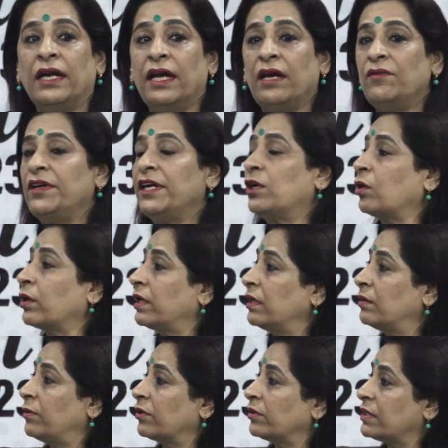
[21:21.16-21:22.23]
here we're
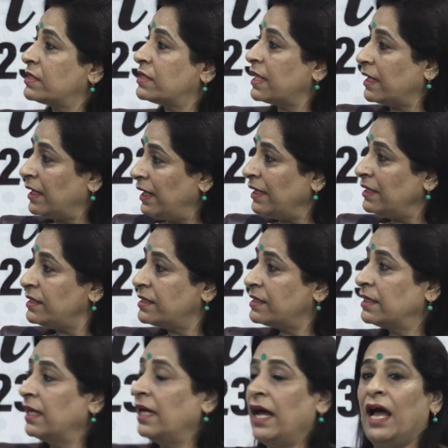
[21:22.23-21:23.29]
talking about the
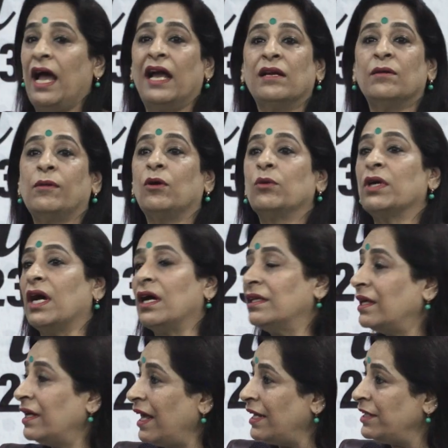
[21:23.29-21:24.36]
Sikhlens and about
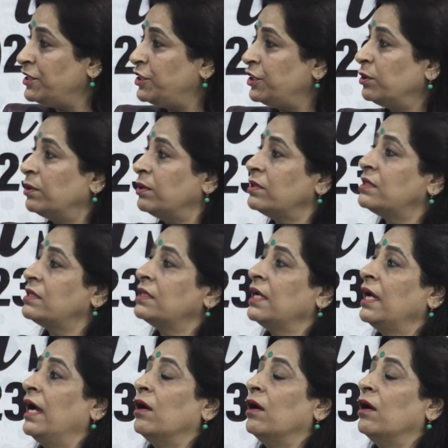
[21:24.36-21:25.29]
other NGOs,